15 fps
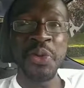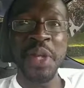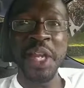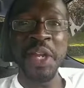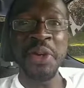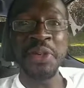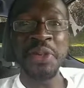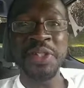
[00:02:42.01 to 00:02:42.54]

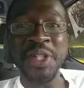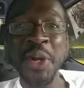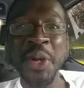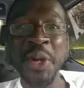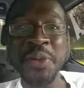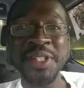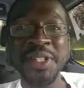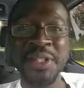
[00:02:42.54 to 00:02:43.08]
hear
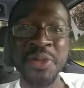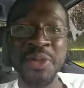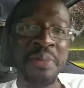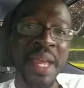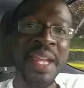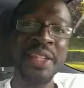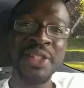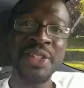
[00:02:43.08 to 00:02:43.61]
jokes, you
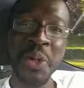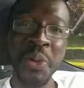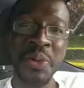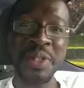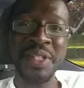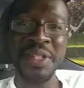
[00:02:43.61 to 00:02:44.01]
make jokes,